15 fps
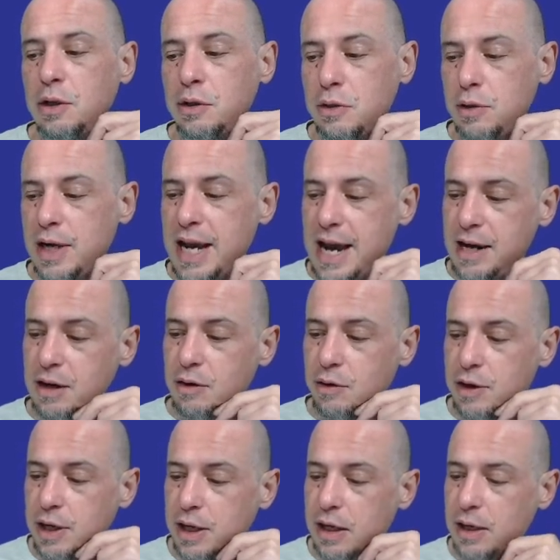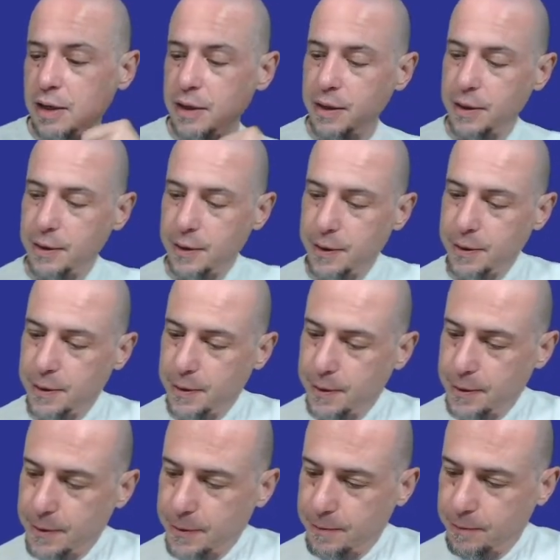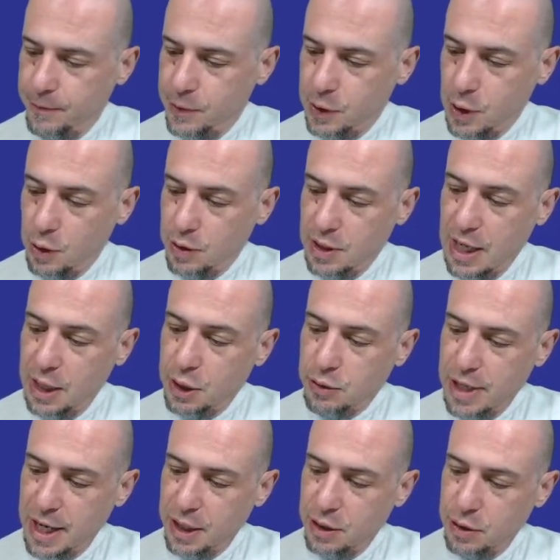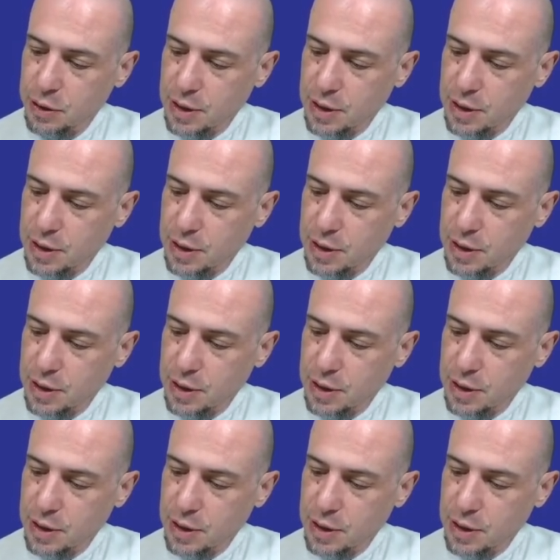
to a category. So it's not only tracking use